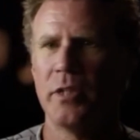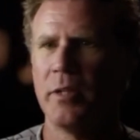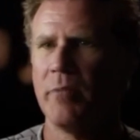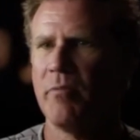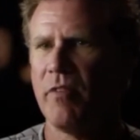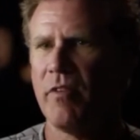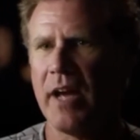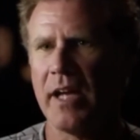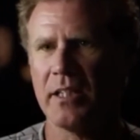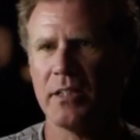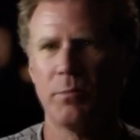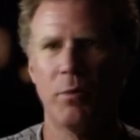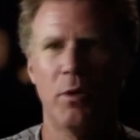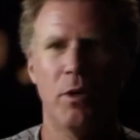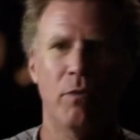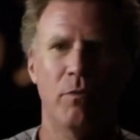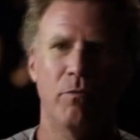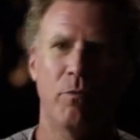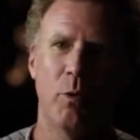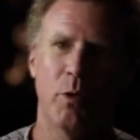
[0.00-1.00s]
he hasn't
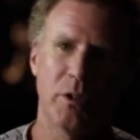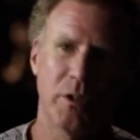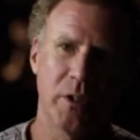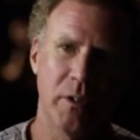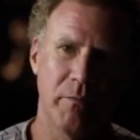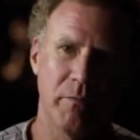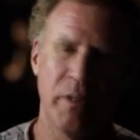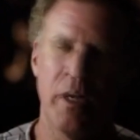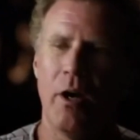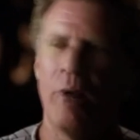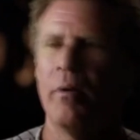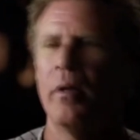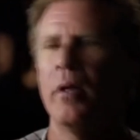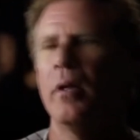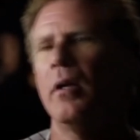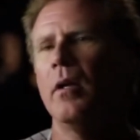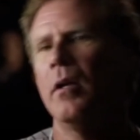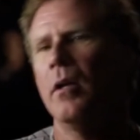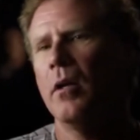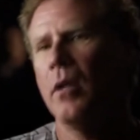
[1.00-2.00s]
given up yet and continues
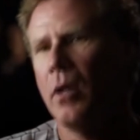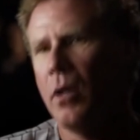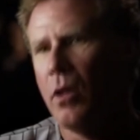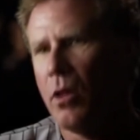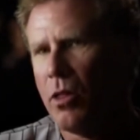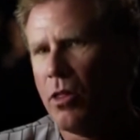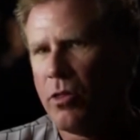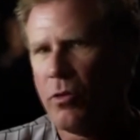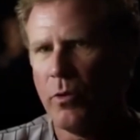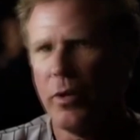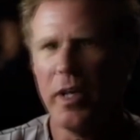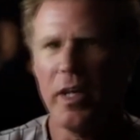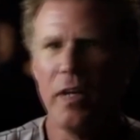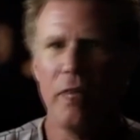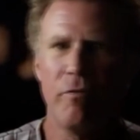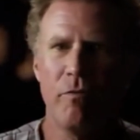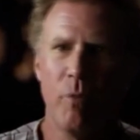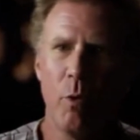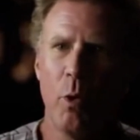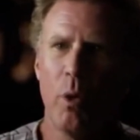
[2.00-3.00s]
to persevere throughout the
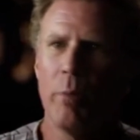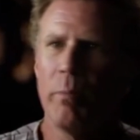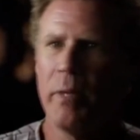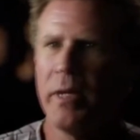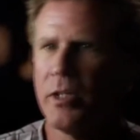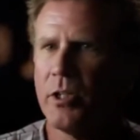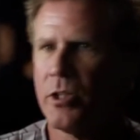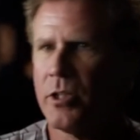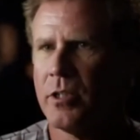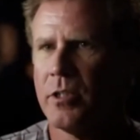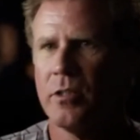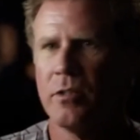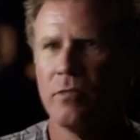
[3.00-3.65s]
next games.